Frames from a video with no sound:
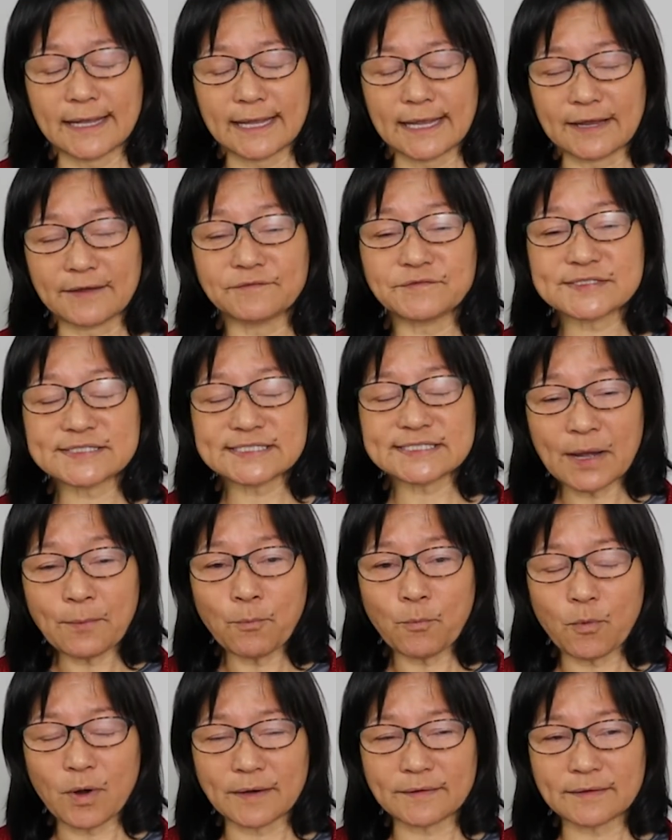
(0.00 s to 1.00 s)
If
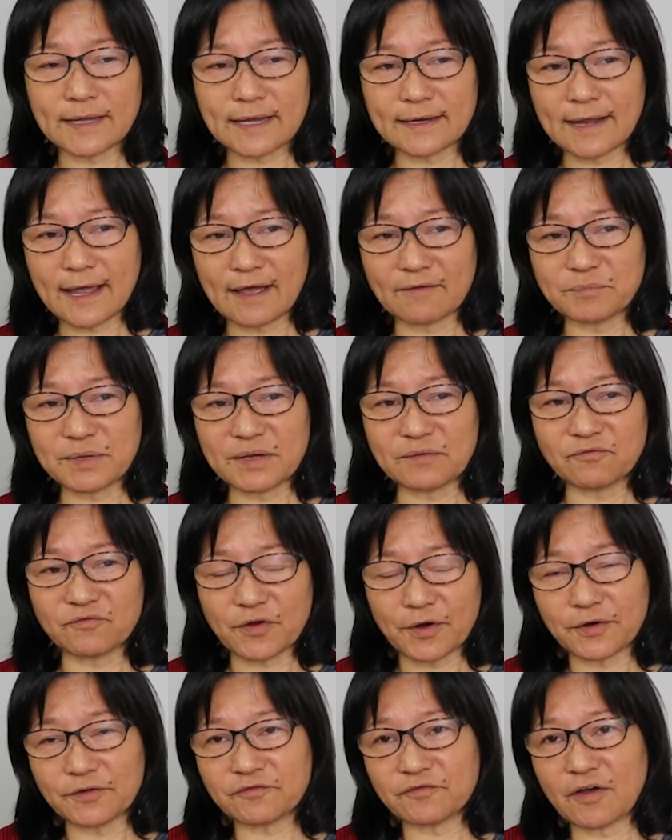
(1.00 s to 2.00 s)
someone that have been
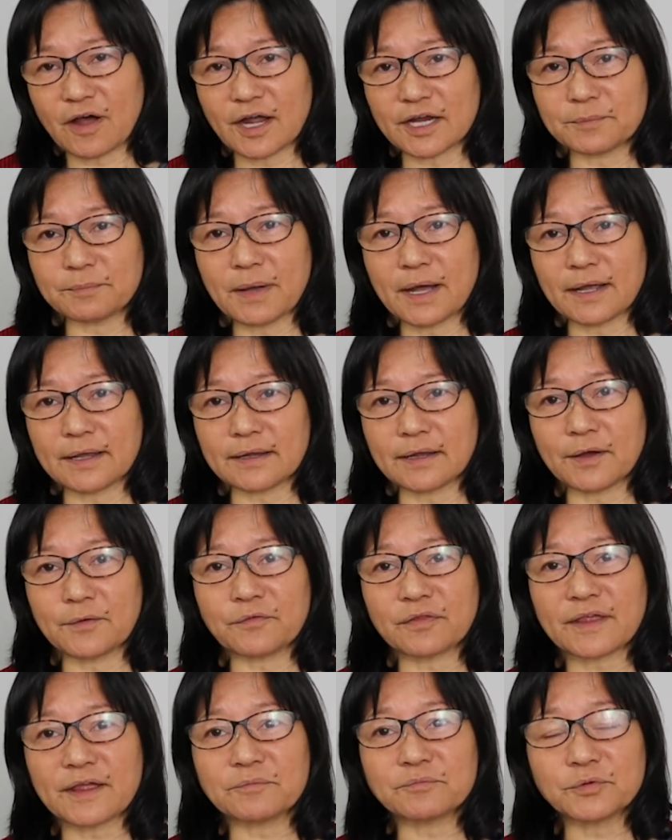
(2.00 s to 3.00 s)
verified by a
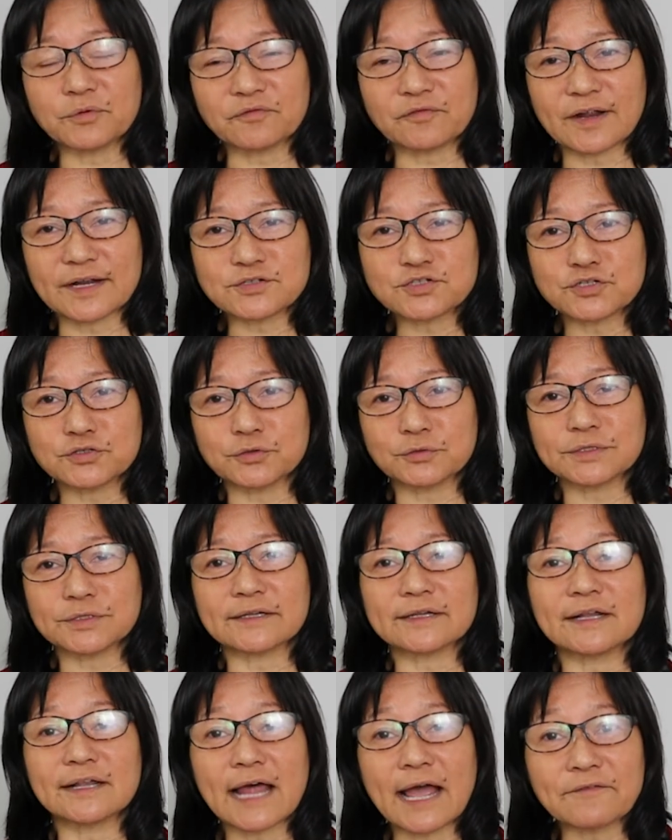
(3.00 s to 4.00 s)
healthcare professional that
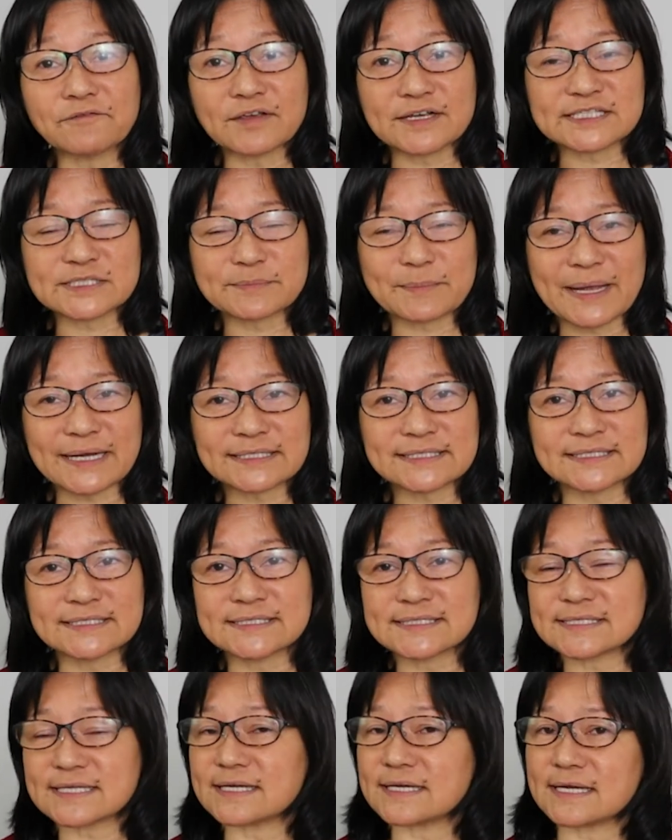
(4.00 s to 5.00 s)
the life
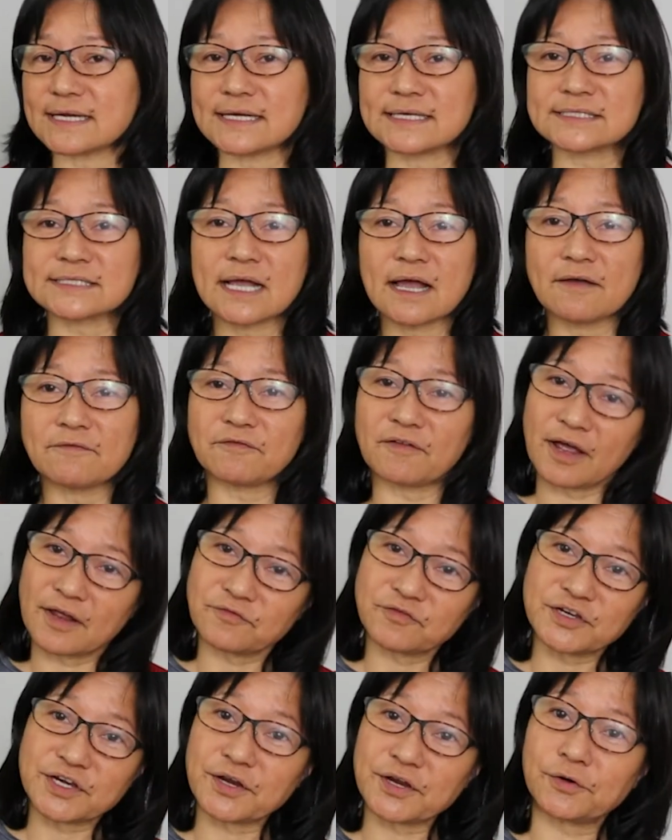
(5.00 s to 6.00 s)
expectancy is 5
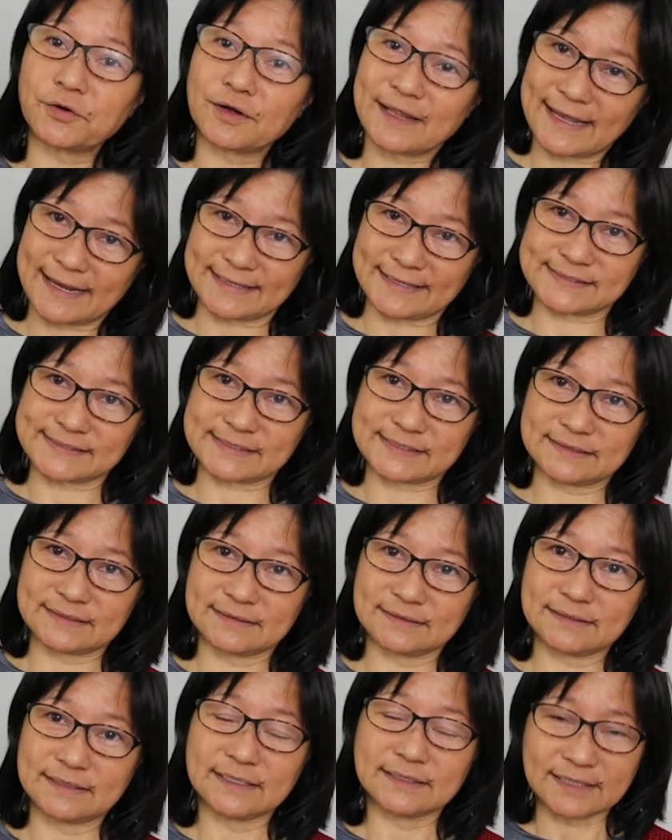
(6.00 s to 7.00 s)
years or less,
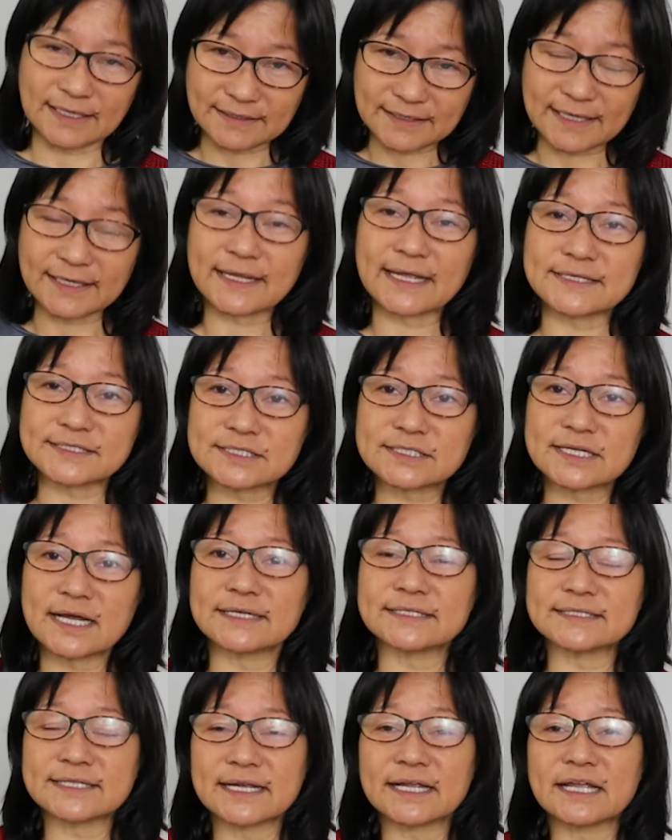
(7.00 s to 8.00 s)
then they can
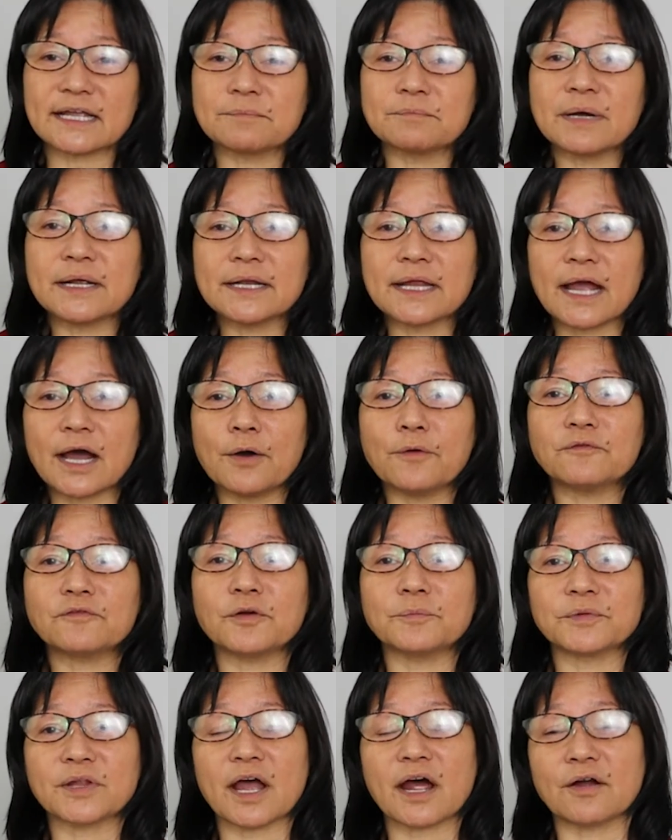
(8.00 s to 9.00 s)
start taking money out
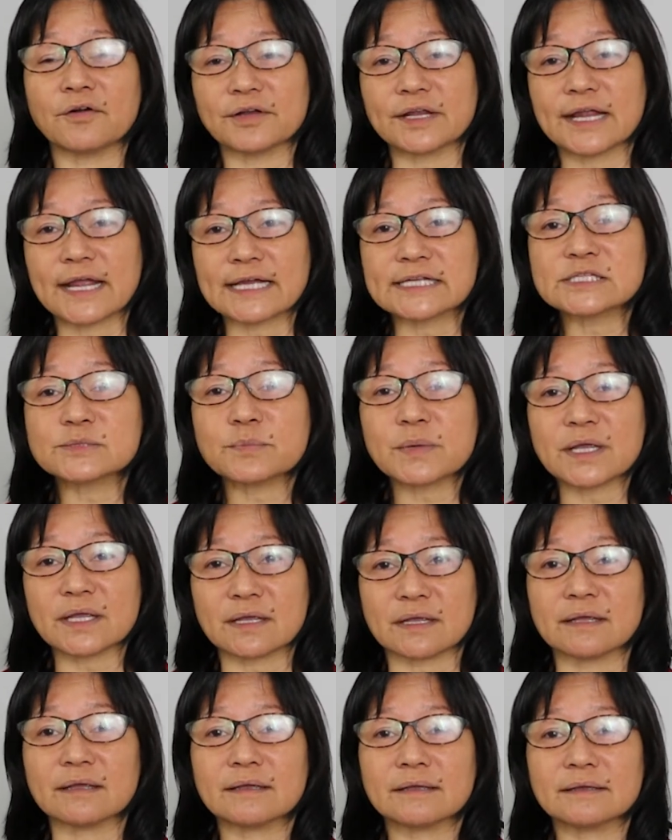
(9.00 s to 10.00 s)
from the
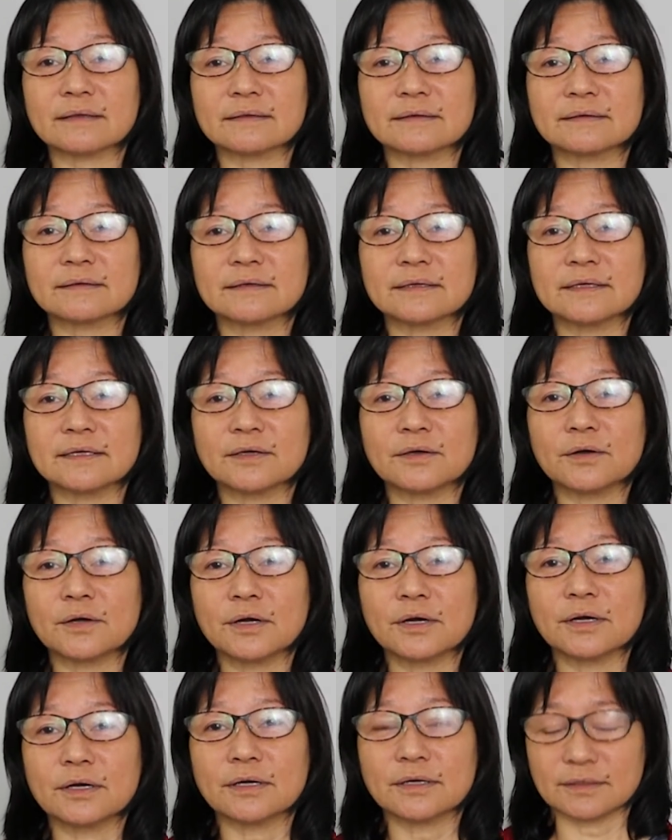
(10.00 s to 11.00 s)
RDSP
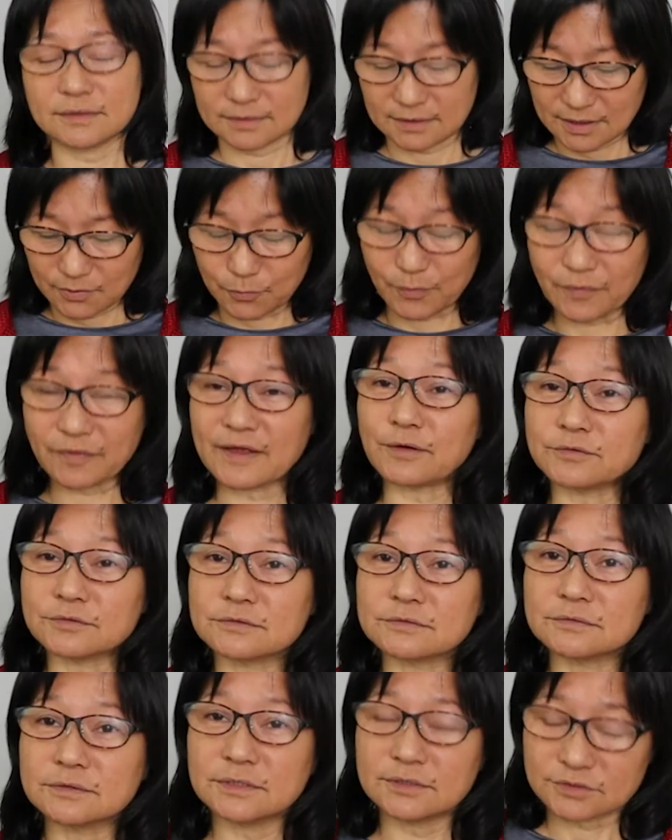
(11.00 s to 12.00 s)
without
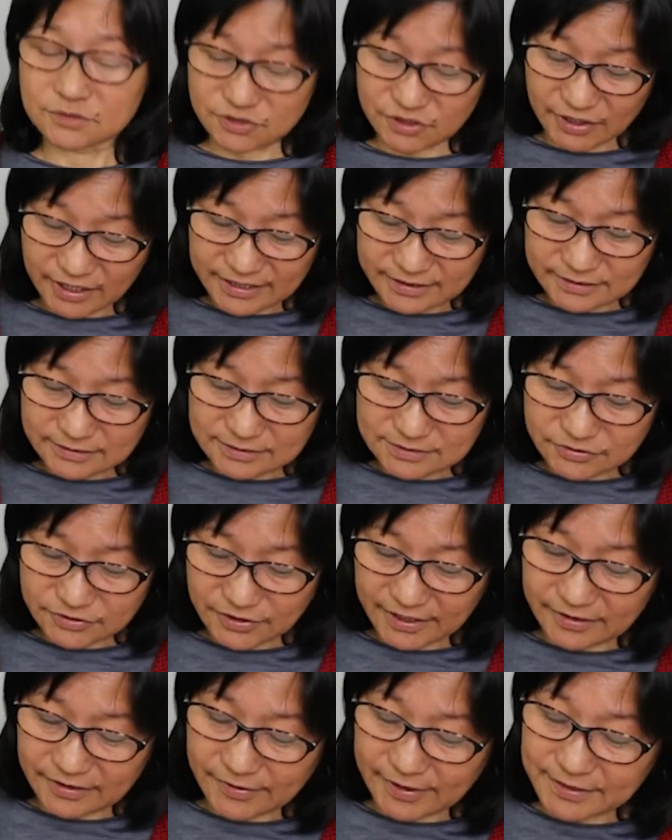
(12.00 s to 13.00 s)

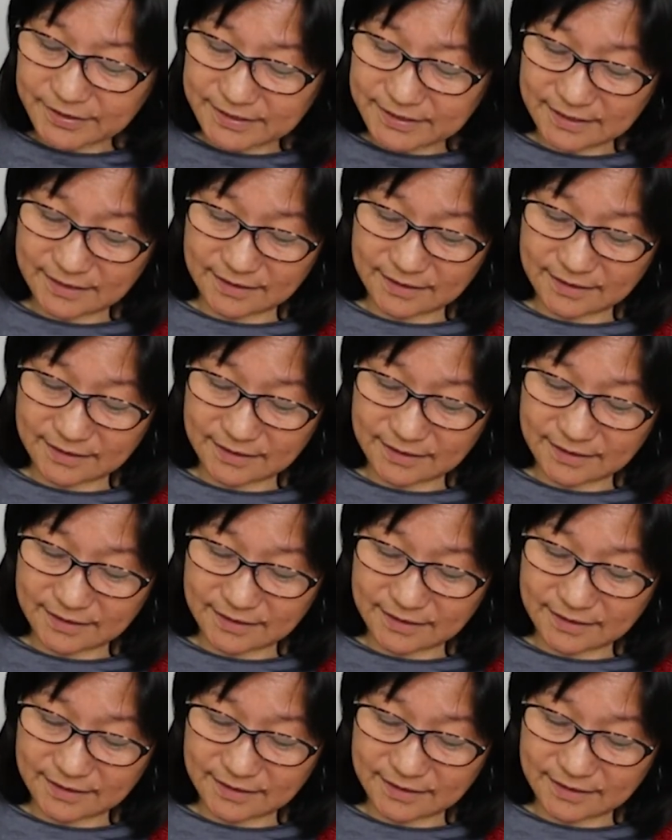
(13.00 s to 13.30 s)
triggering the